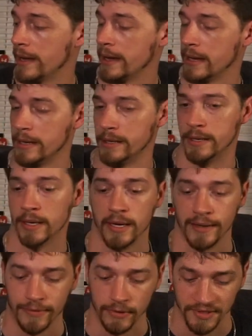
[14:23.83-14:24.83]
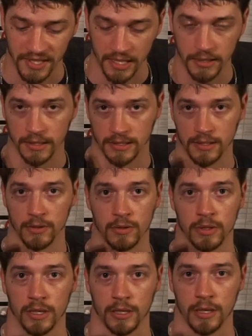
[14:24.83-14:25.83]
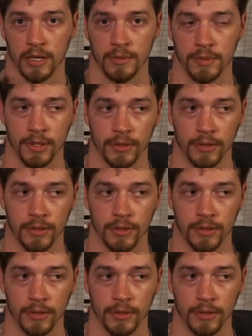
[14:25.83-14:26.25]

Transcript: And if you've seen the Steel Claw Cub,